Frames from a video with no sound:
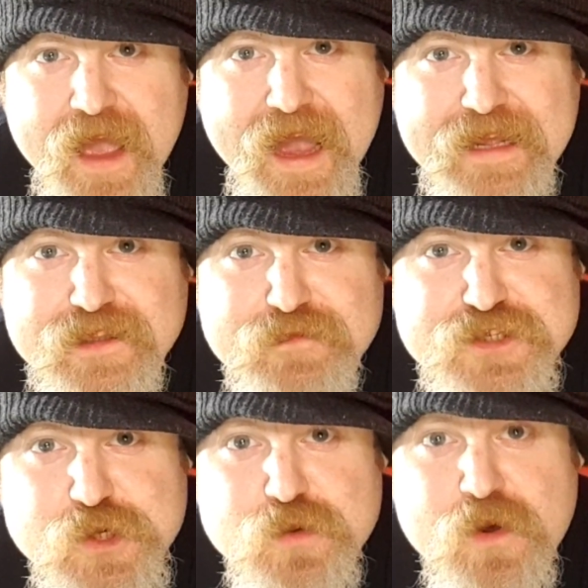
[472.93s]
I'd love
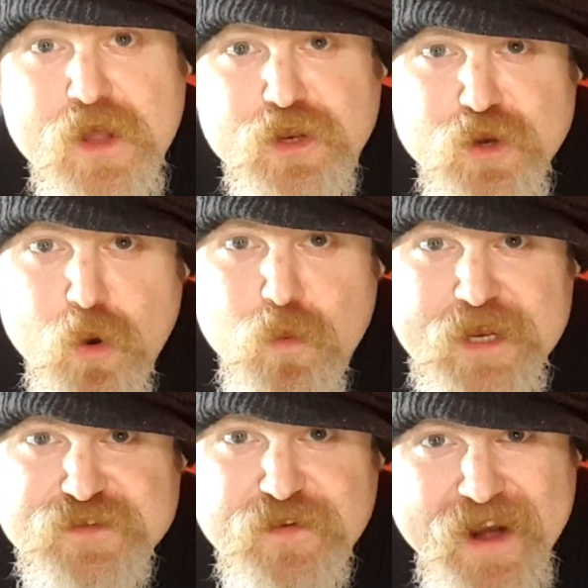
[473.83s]
to know
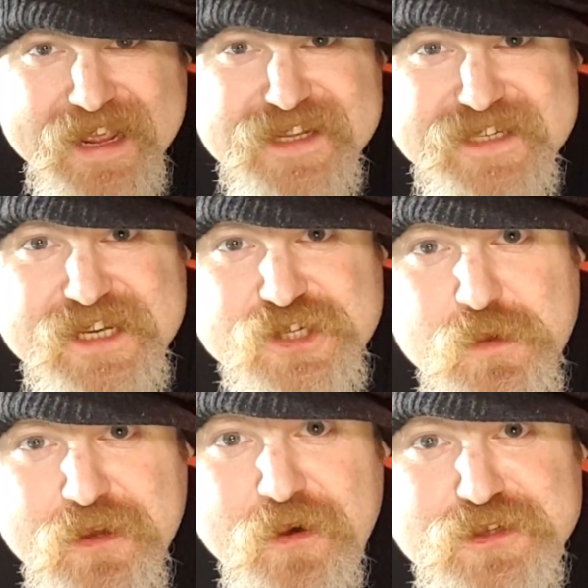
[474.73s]
which varieties
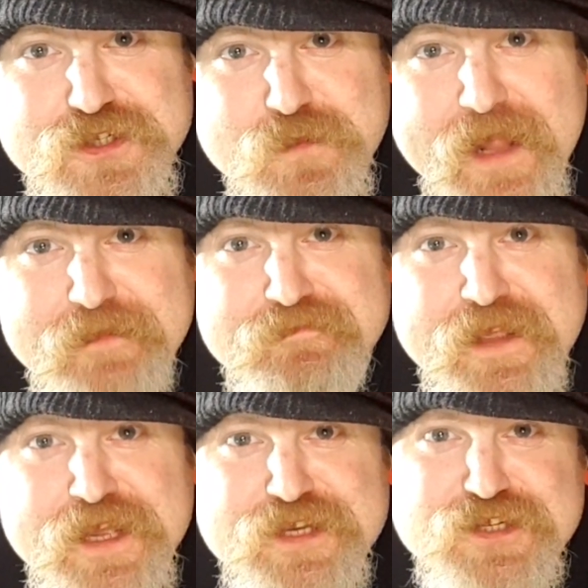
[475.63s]
you'd cross as well.
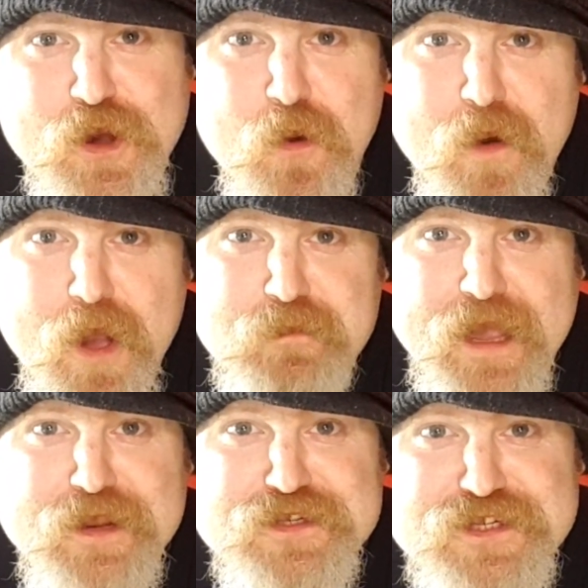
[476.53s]
So um,
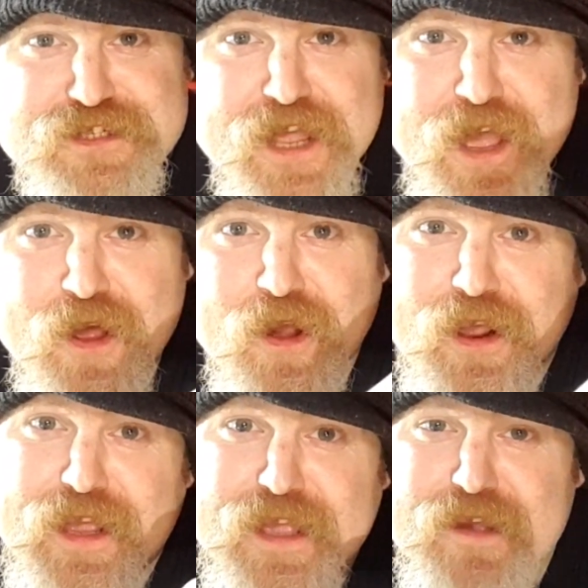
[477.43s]
can you just
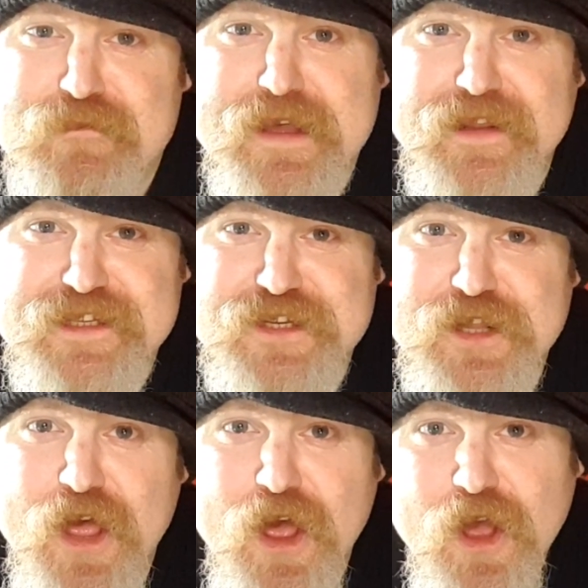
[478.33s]
give me a little